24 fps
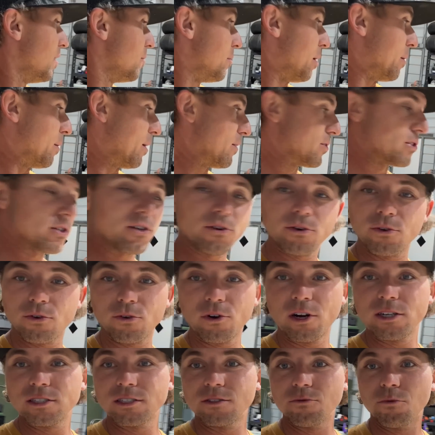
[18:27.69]
My wife
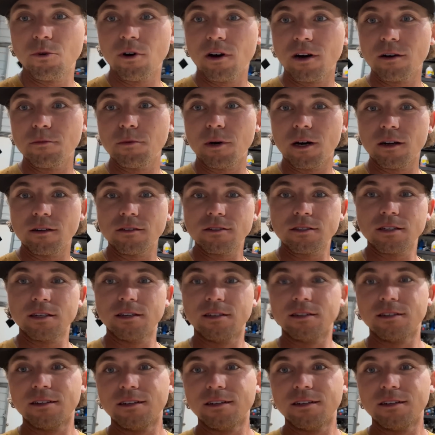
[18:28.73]
crushing water bottles.